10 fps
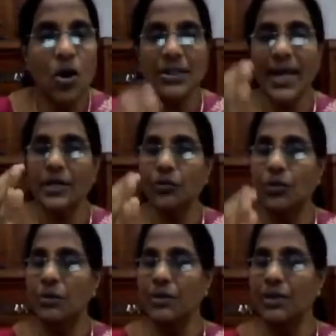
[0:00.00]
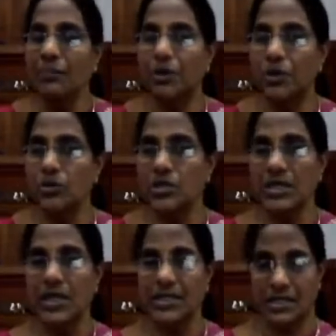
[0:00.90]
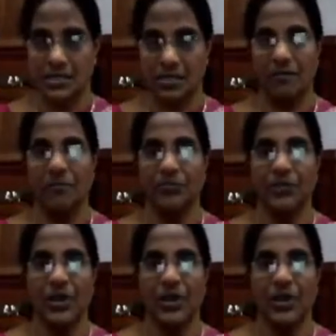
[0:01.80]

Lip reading: All that will be produced less.